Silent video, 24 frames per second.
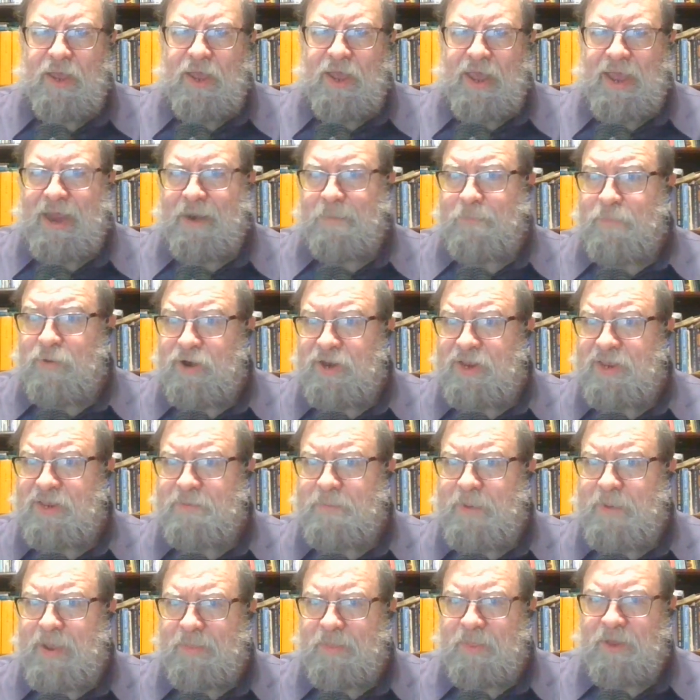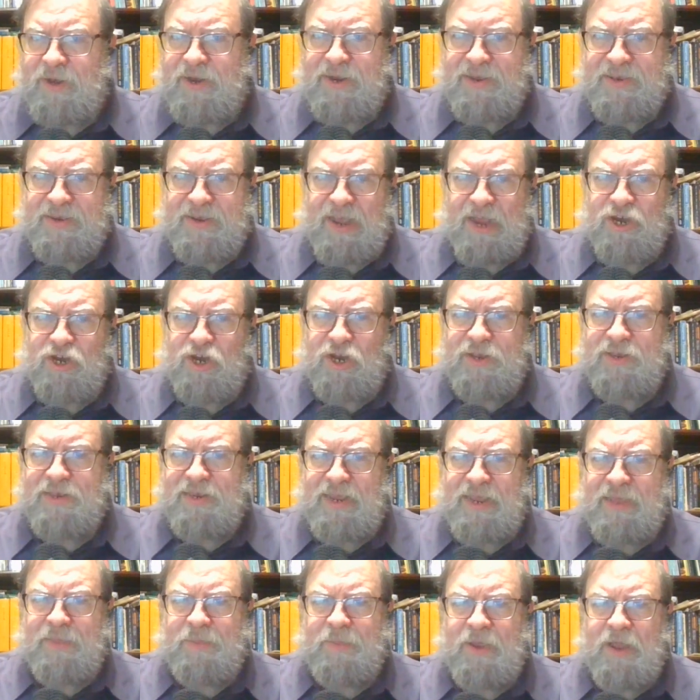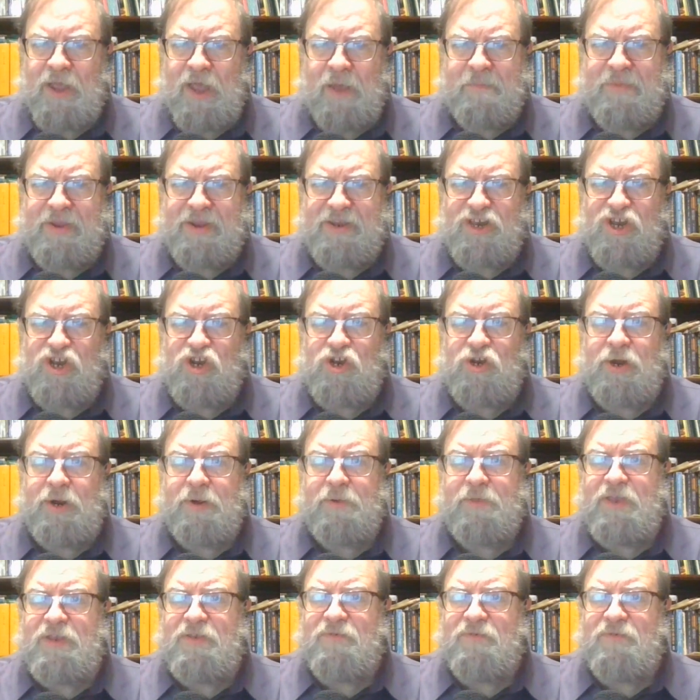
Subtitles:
and participate in the discussions in the comments. Share these